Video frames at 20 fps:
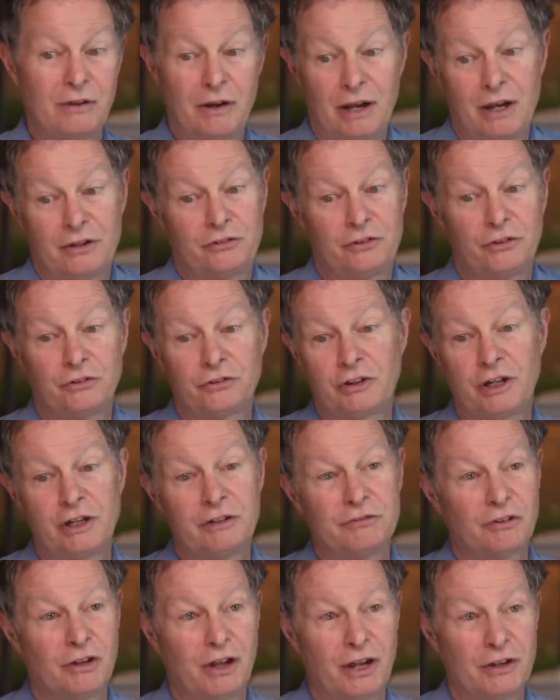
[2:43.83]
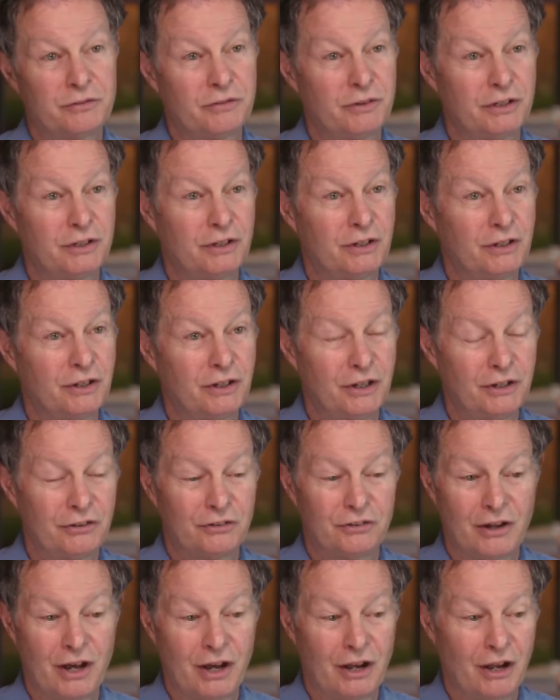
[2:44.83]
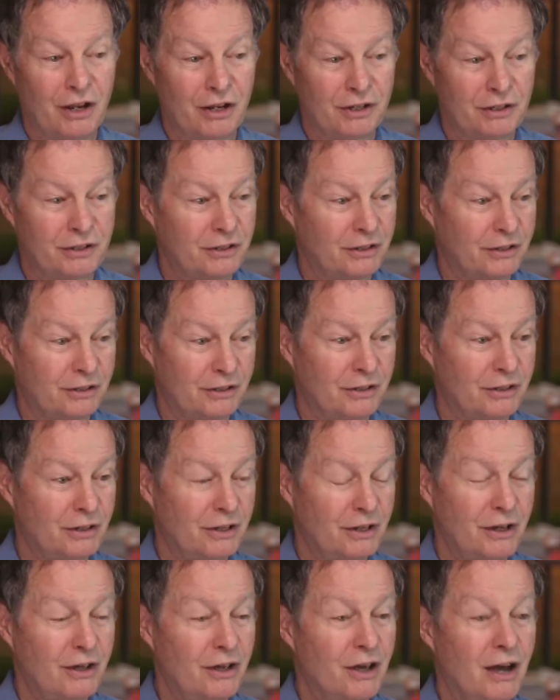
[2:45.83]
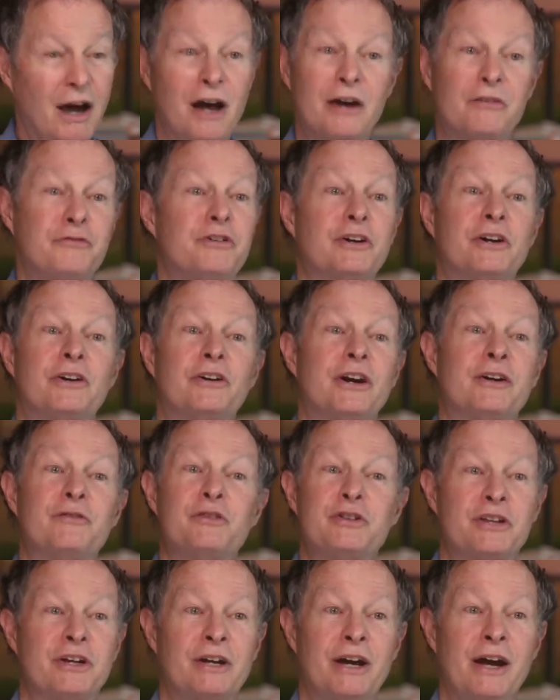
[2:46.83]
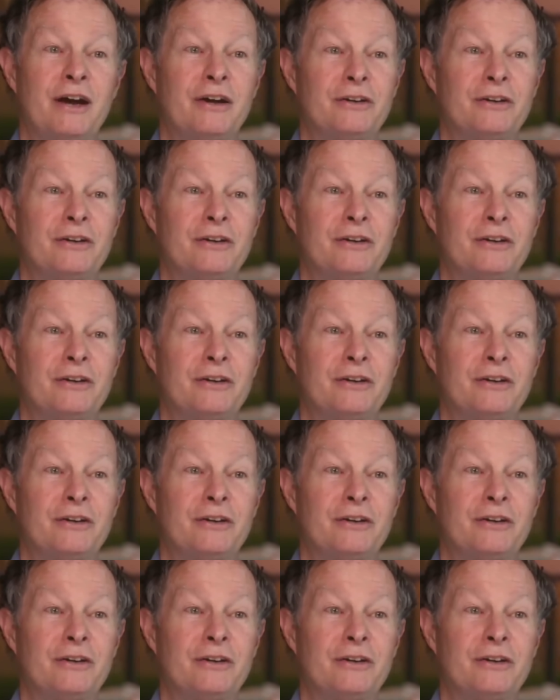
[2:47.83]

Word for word: I, I still study philosophy. Yeah. It's not like uh, I figured everything